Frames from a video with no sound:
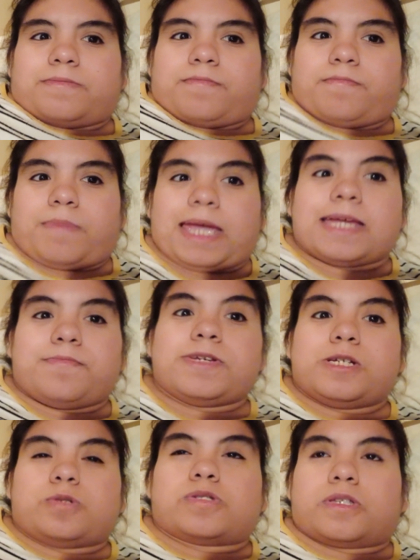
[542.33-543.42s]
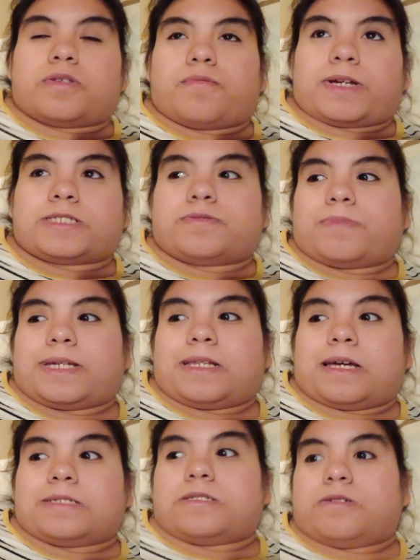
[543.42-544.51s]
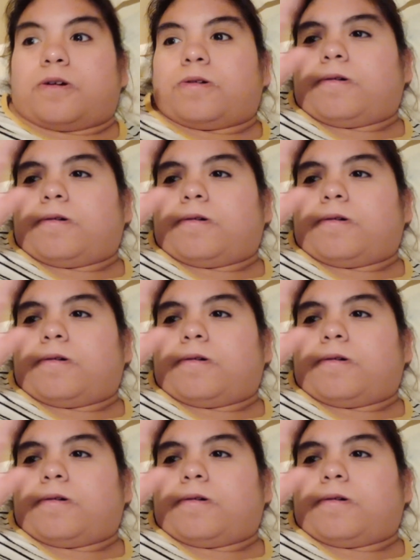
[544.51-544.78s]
made me use to the restroom not too long